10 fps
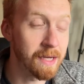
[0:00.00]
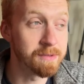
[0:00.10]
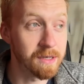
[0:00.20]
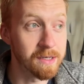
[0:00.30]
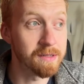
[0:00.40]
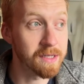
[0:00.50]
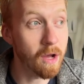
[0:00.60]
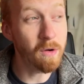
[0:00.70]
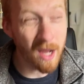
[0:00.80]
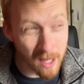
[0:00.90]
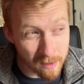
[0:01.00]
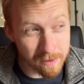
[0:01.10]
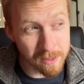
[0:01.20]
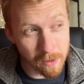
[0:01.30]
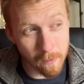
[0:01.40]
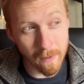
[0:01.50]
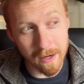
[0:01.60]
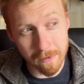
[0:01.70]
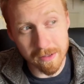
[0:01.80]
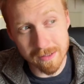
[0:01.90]
I'm starting to think, okay, there's a
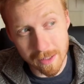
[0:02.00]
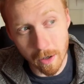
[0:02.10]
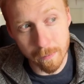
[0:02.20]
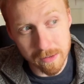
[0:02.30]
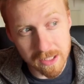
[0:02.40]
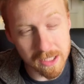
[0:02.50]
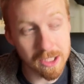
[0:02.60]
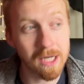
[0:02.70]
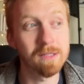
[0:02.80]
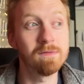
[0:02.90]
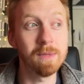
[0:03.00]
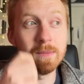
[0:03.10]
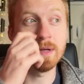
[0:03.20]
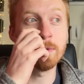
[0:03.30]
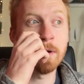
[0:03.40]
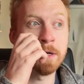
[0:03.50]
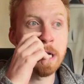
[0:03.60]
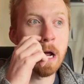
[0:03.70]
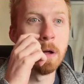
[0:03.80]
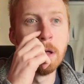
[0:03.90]
greater than 0% chance of me being wrong
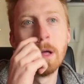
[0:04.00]
now.